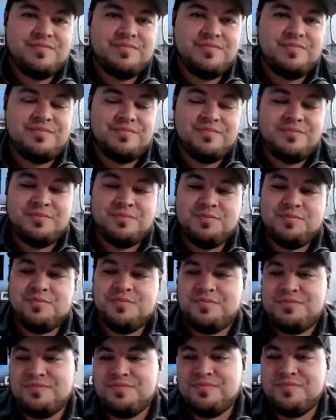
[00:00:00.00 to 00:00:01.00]

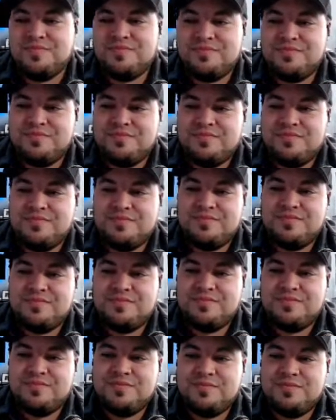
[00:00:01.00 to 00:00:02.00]

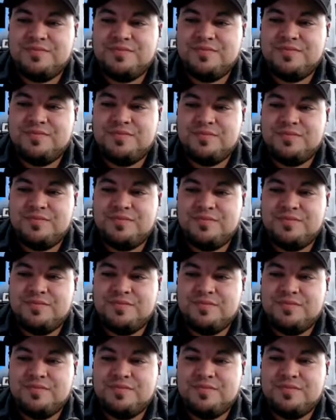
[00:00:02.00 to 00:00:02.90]
(silent)